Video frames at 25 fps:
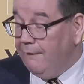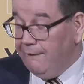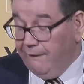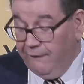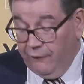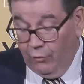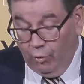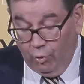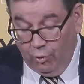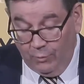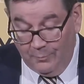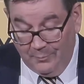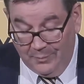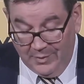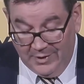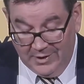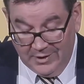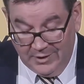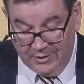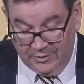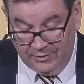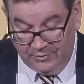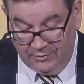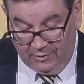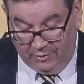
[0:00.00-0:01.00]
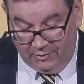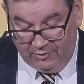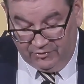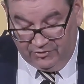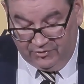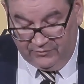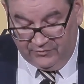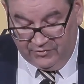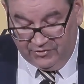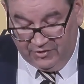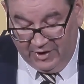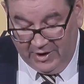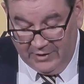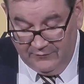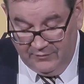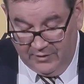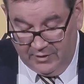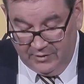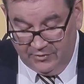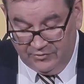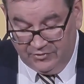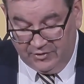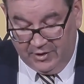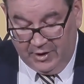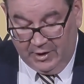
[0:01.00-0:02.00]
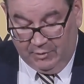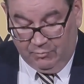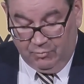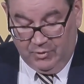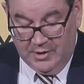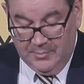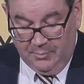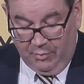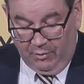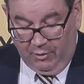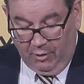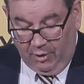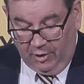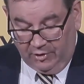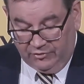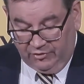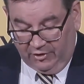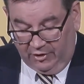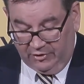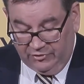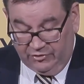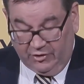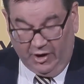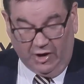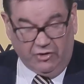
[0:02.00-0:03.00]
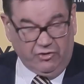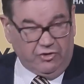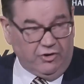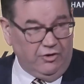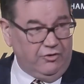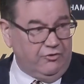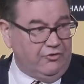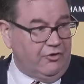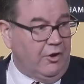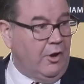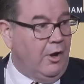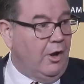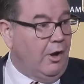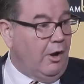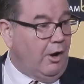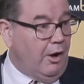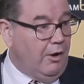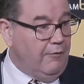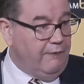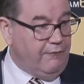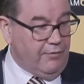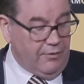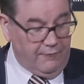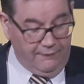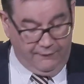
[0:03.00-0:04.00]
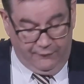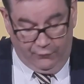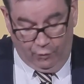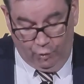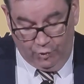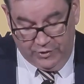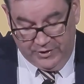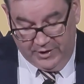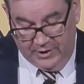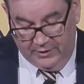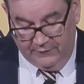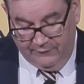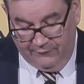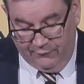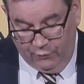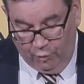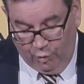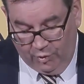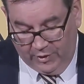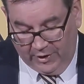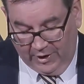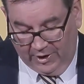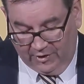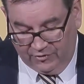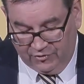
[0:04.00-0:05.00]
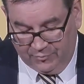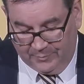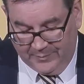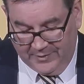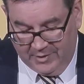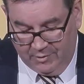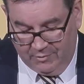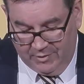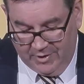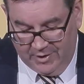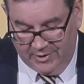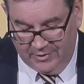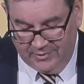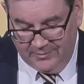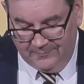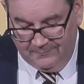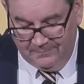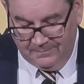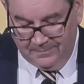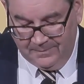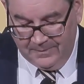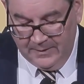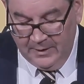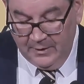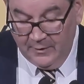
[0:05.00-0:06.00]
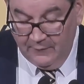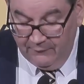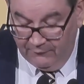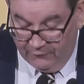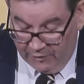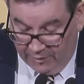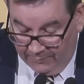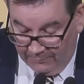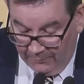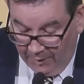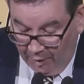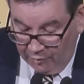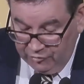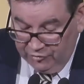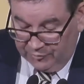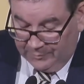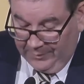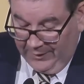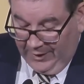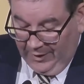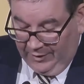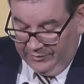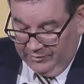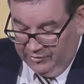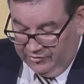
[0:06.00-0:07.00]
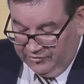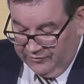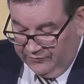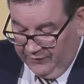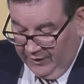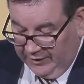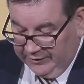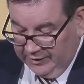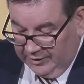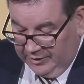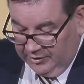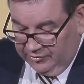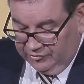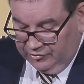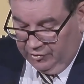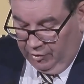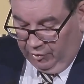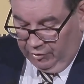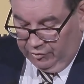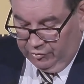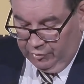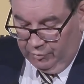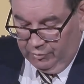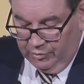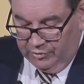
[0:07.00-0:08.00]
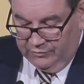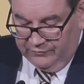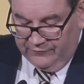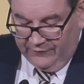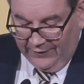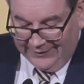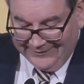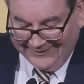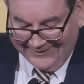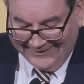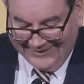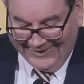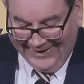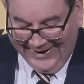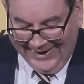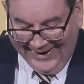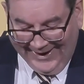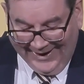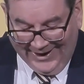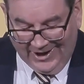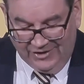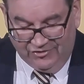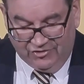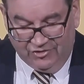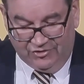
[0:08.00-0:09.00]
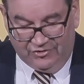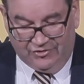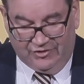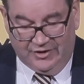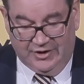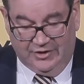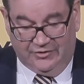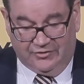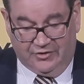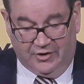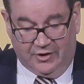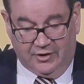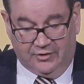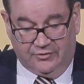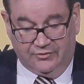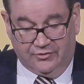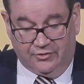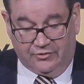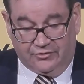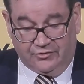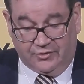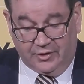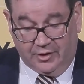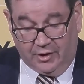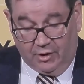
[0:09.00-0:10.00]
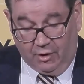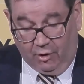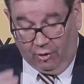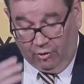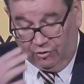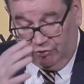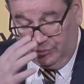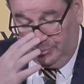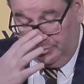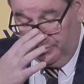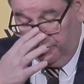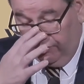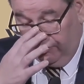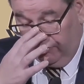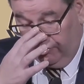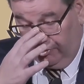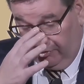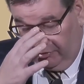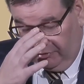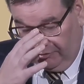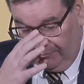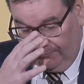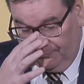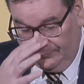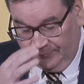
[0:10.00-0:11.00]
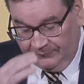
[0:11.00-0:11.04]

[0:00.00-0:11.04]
$4 billion of savings and reprioritisations over the four-year forecast period. For the most part, this funding has gone toward funding agencies' existing cost pressures.